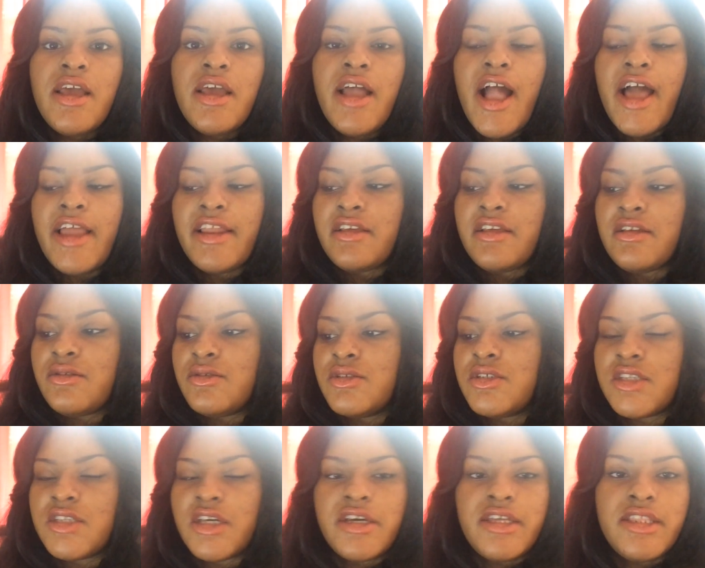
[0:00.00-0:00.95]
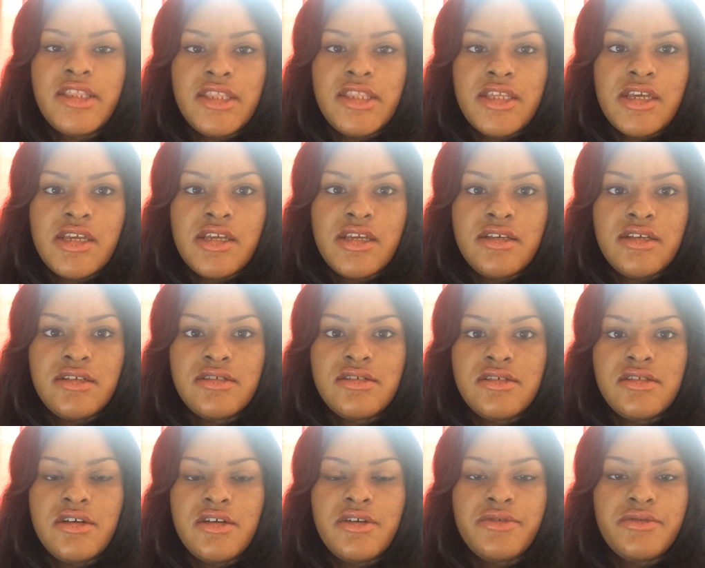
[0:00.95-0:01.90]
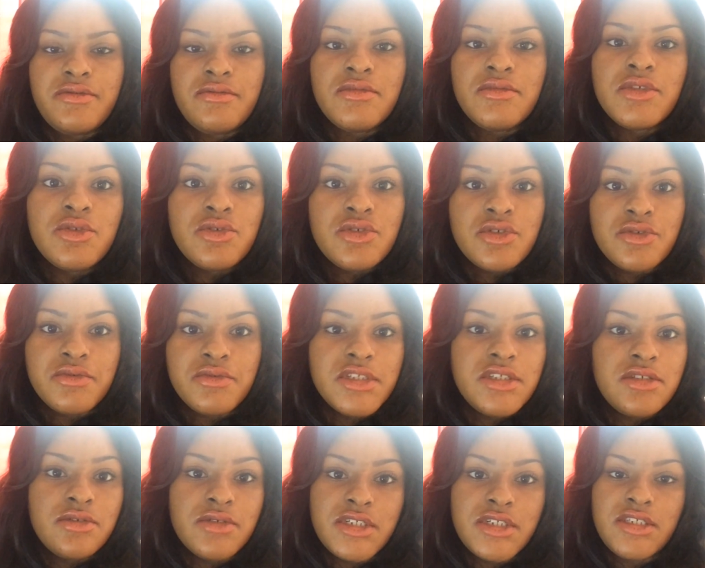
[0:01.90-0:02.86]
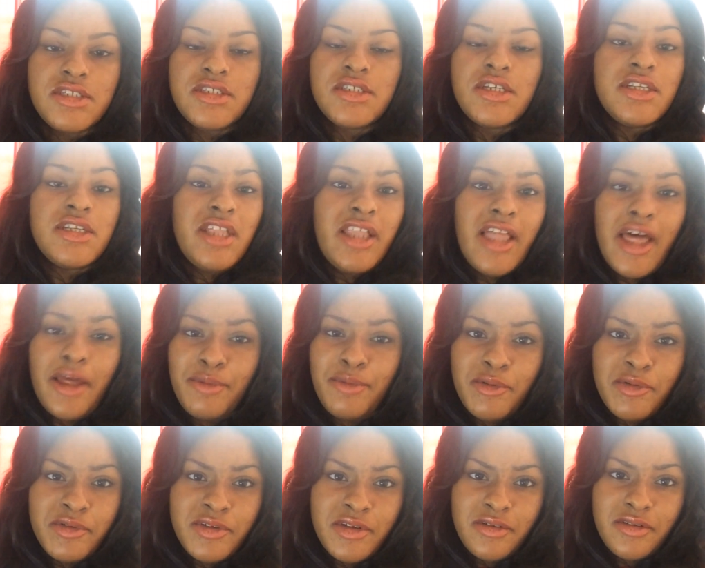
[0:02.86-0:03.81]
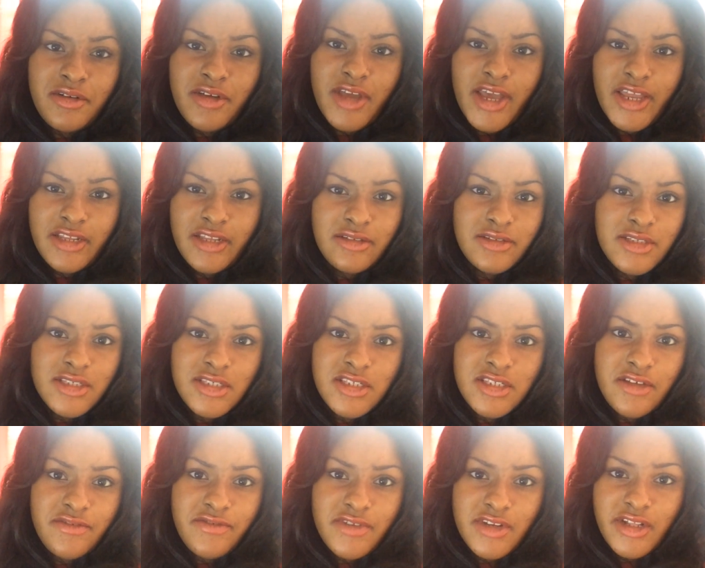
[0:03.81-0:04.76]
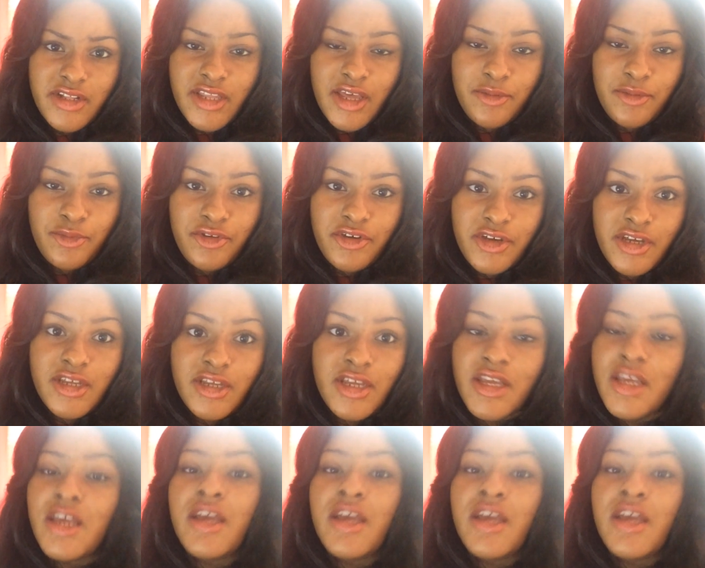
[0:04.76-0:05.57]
how to use certain things, you know, use your resources, because a lot of people don't know how to use this stuff in the library.